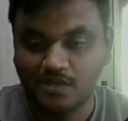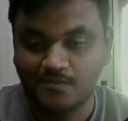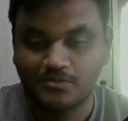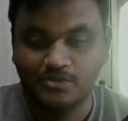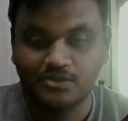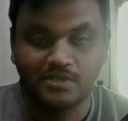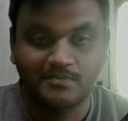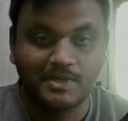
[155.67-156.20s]

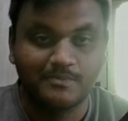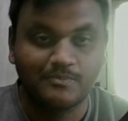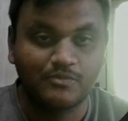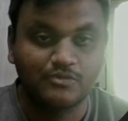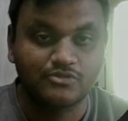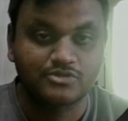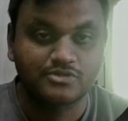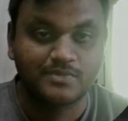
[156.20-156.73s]
Come to the my
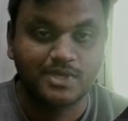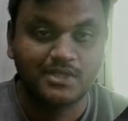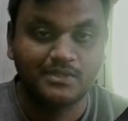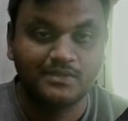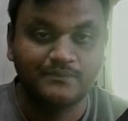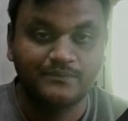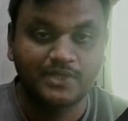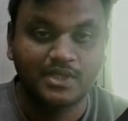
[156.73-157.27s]

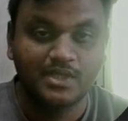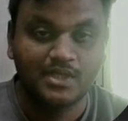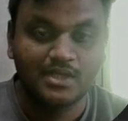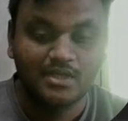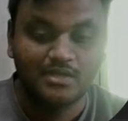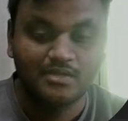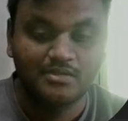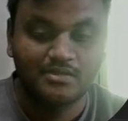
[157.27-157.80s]
Postman,
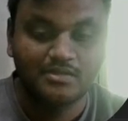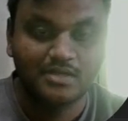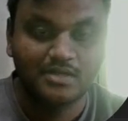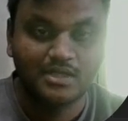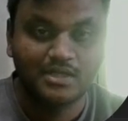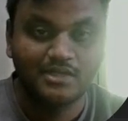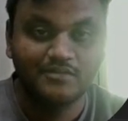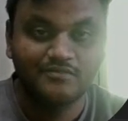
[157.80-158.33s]

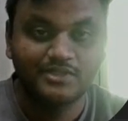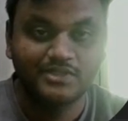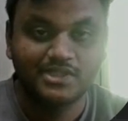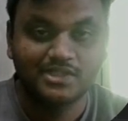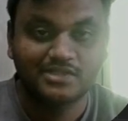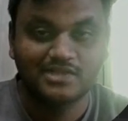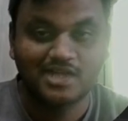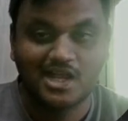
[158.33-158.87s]
can leave
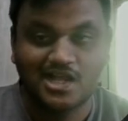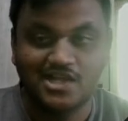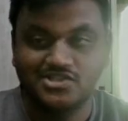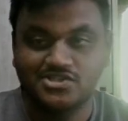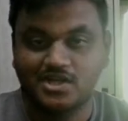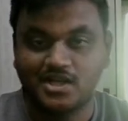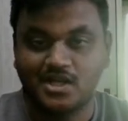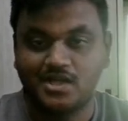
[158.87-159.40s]
it a
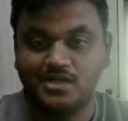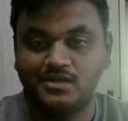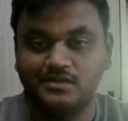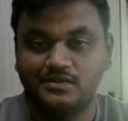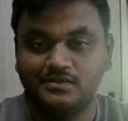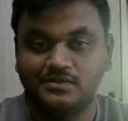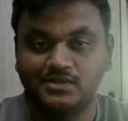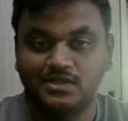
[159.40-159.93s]
slash and
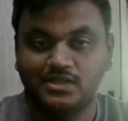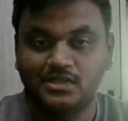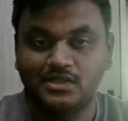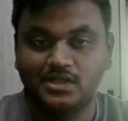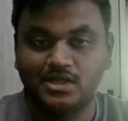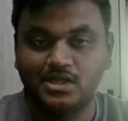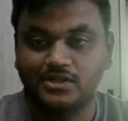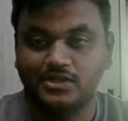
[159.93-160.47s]

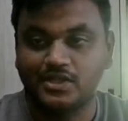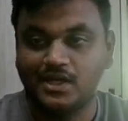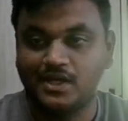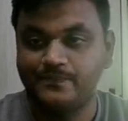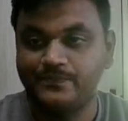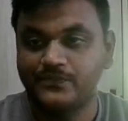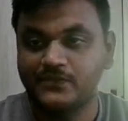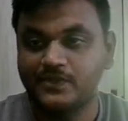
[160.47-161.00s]
click on
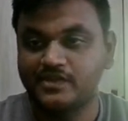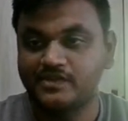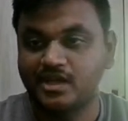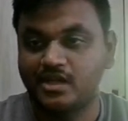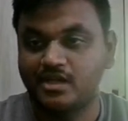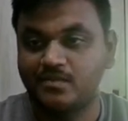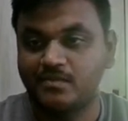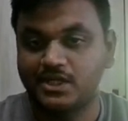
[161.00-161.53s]
the
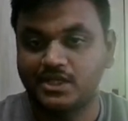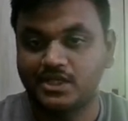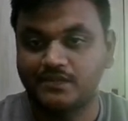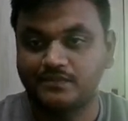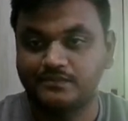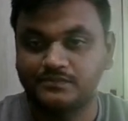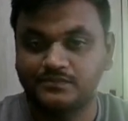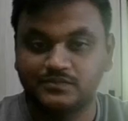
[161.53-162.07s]
send
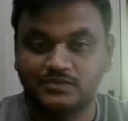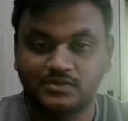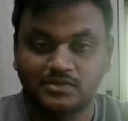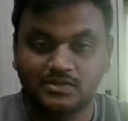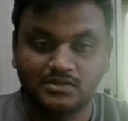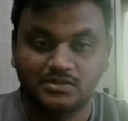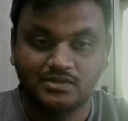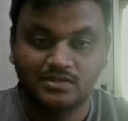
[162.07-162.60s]
button.
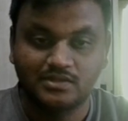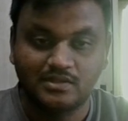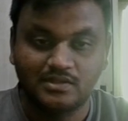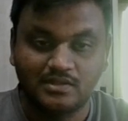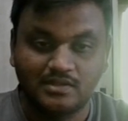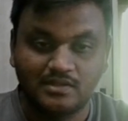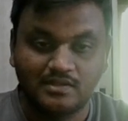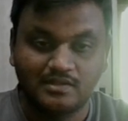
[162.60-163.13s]

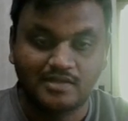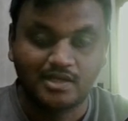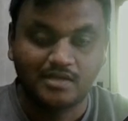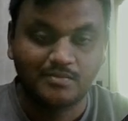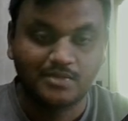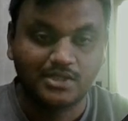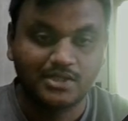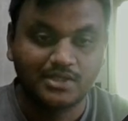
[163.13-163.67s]

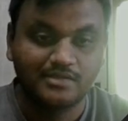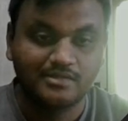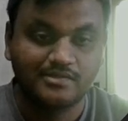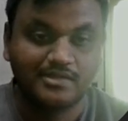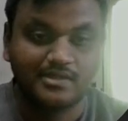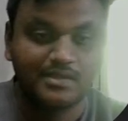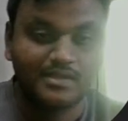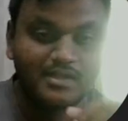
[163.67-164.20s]
Send button.
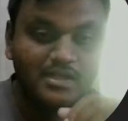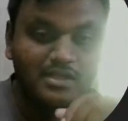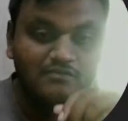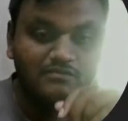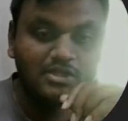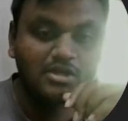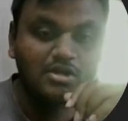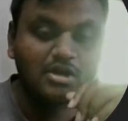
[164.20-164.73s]
See,
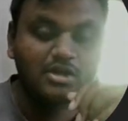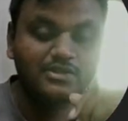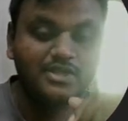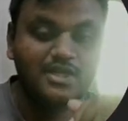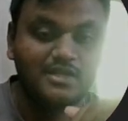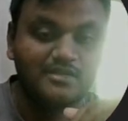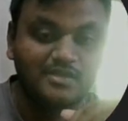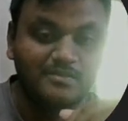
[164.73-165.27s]
we
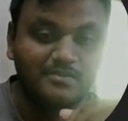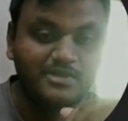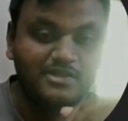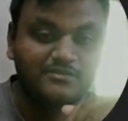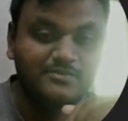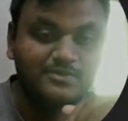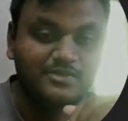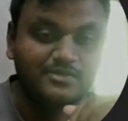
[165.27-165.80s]
got the some
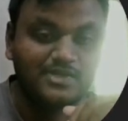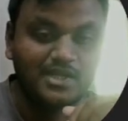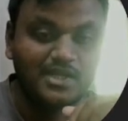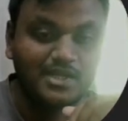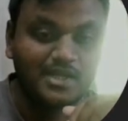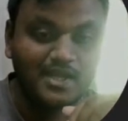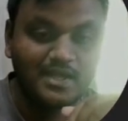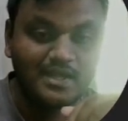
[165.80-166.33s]
response
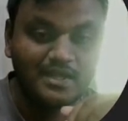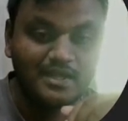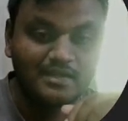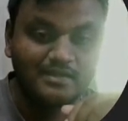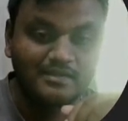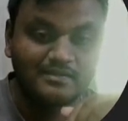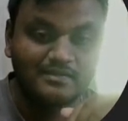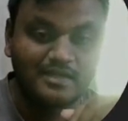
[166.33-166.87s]
like a
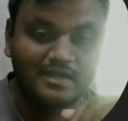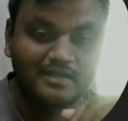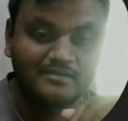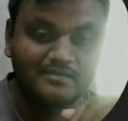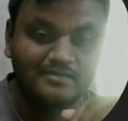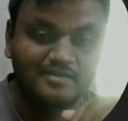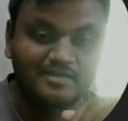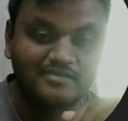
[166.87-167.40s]

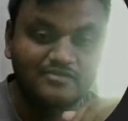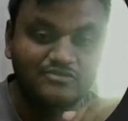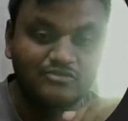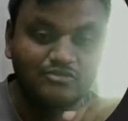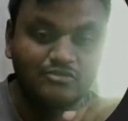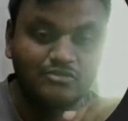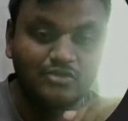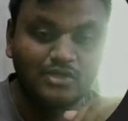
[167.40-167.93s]
success is
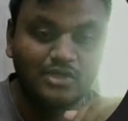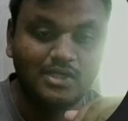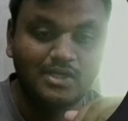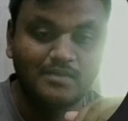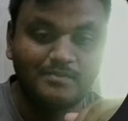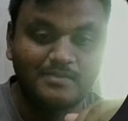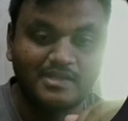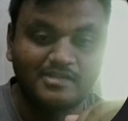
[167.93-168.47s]
true
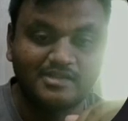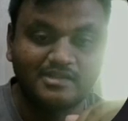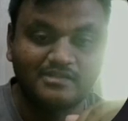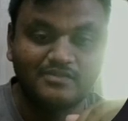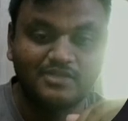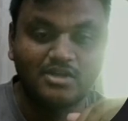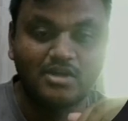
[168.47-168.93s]
message.